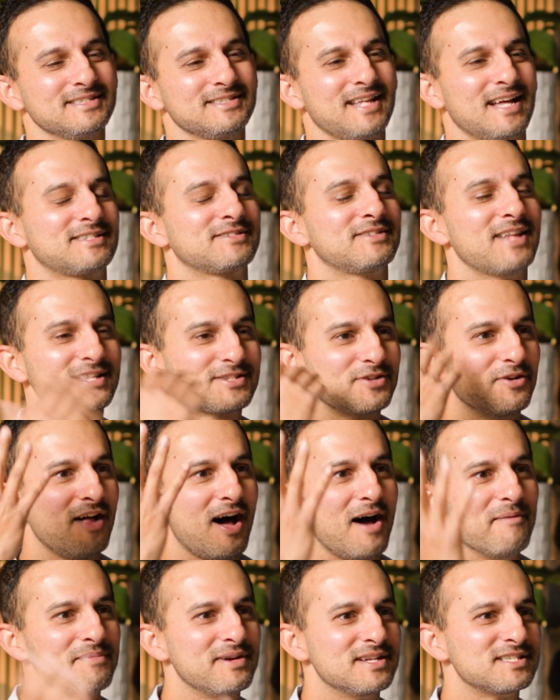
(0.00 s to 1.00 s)
So that's
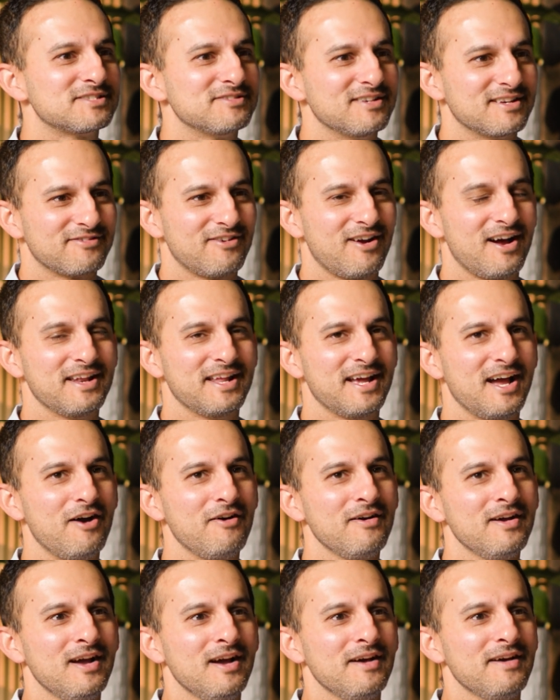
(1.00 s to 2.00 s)
all I'm picturing right
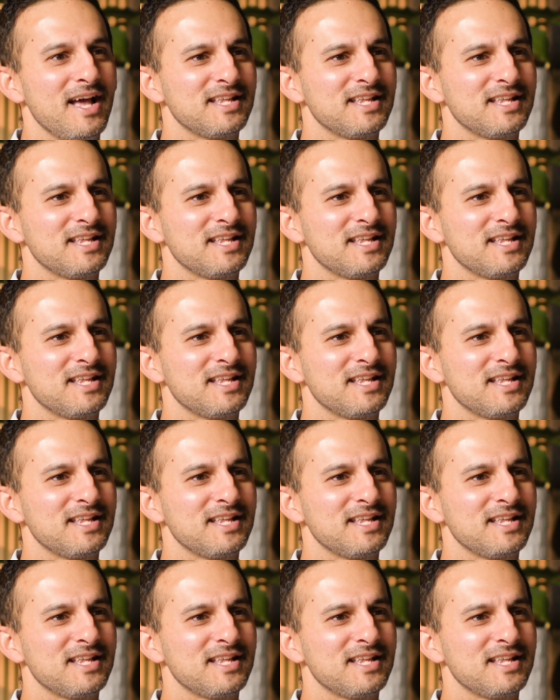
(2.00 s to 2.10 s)
now.